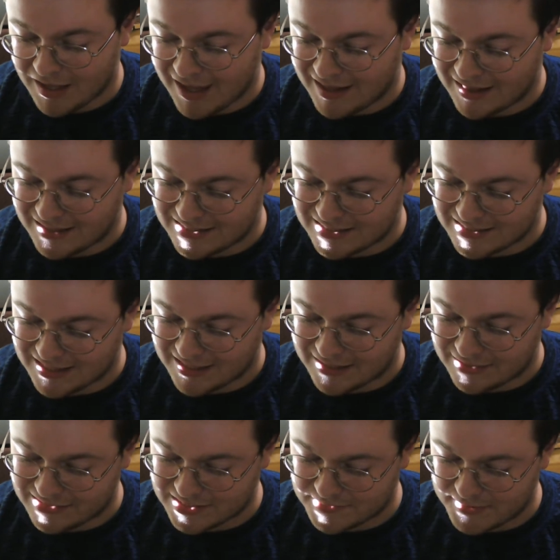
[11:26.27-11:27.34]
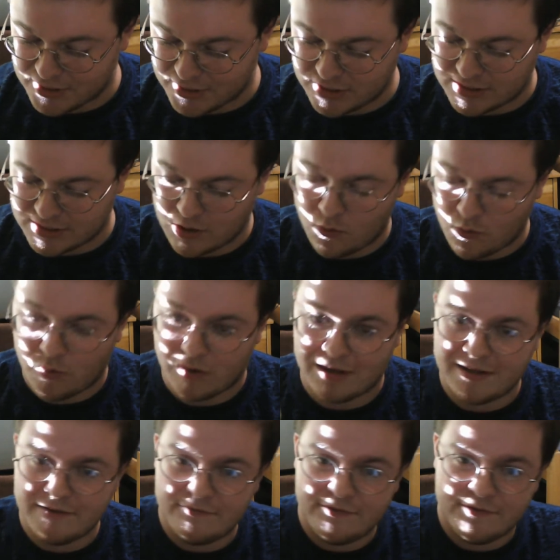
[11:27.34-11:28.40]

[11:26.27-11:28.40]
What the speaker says: This is a Delta species Quilliv.